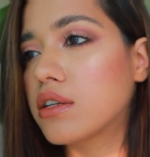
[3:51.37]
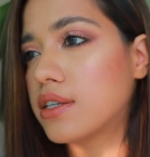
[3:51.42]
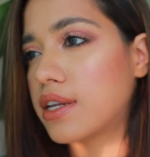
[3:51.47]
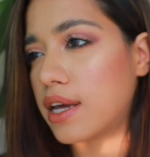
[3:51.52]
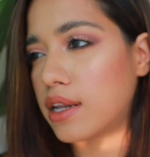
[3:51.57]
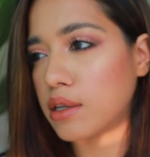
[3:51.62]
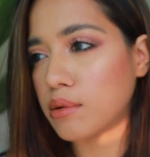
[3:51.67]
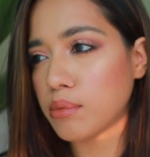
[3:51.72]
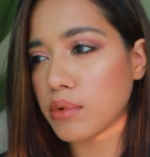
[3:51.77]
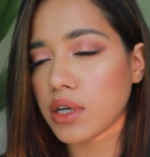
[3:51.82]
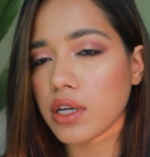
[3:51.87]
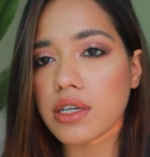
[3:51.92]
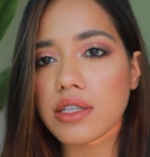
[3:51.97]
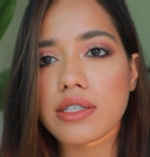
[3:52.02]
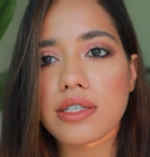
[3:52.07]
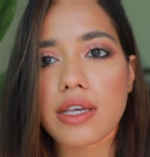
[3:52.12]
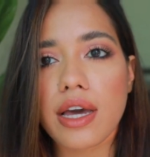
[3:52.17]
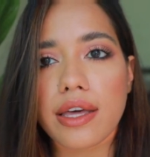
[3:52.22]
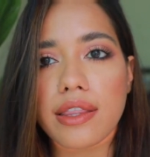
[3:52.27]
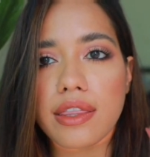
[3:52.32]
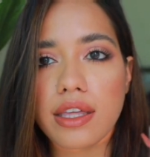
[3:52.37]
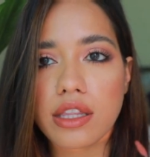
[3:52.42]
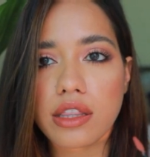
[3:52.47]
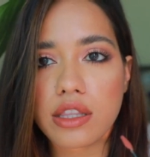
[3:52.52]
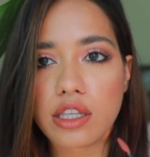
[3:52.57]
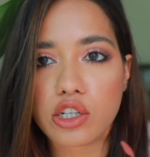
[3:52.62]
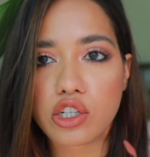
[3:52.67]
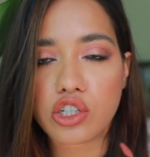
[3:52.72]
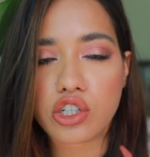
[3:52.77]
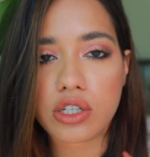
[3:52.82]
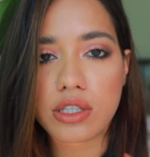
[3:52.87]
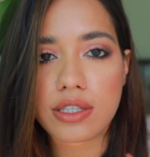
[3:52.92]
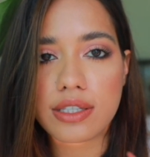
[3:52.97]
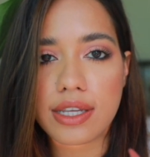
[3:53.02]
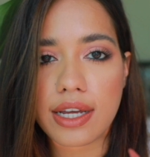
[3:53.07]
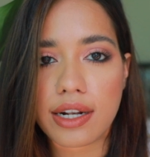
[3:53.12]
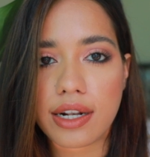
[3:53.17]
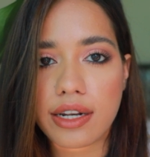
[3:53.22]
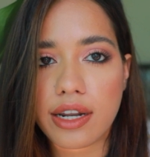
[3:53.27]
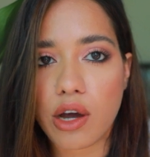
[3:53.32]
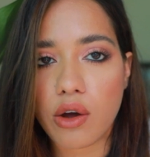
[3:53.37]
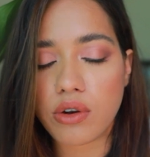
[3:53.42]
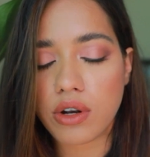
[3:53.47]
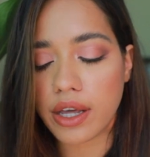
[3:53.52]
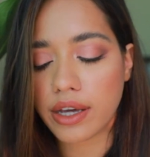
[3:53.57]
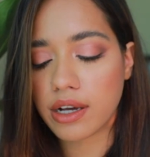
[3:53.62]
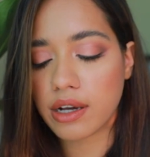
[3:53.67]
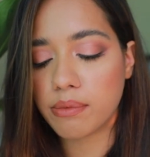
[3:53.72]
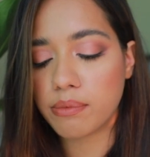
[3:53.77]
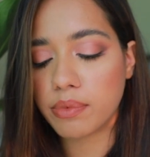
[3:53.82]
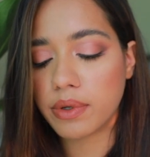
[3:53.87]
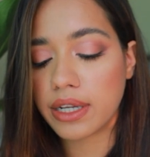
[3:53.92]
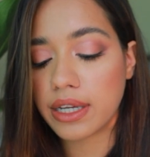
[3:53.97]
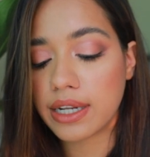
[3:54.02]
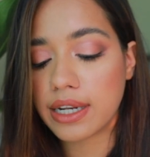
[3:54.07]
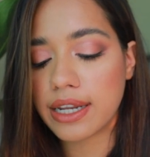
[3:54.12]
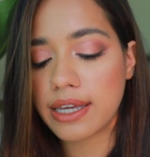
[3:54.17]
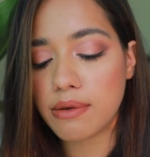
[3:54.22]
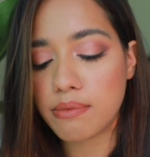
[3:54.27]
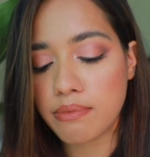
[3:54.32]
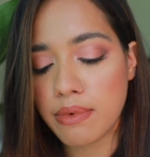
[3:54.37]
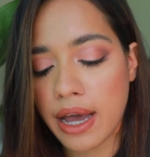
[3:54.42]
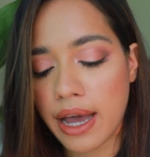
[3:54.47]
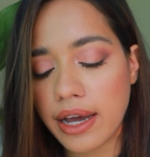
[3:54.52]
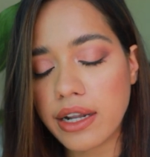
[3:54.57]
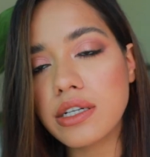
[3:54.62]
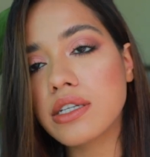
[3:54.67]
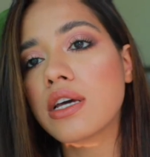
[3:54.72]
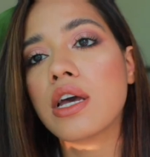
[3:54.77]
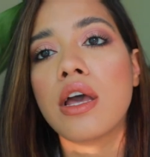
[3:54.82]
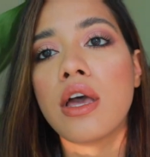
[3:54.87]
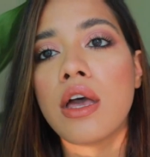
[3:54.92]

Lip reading: 10 minutes, I think this should settle down like completely matte.